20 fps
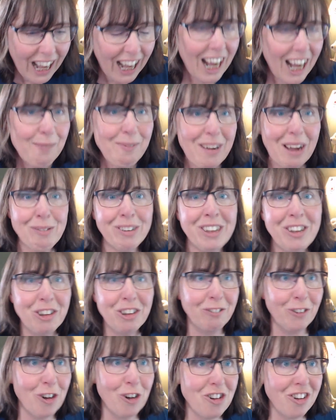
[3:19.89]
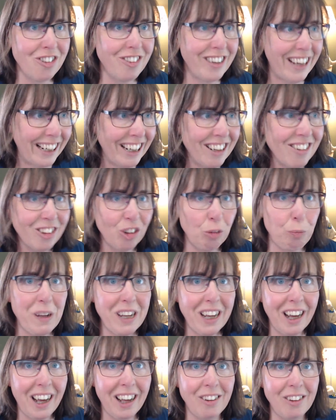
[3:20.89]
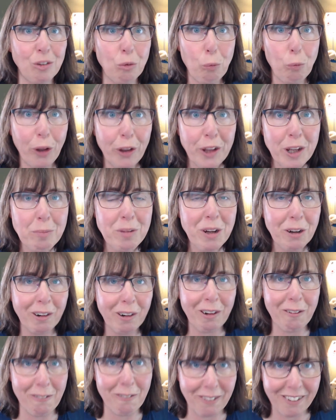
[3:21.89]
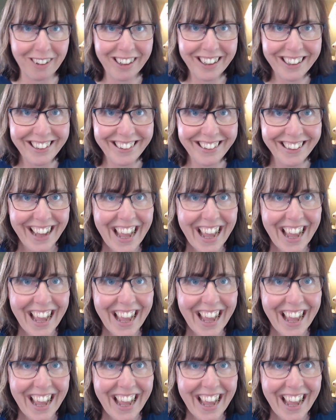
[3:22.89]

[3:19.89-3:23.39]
I'm going to diverge a second just because, William, you're in Oregon,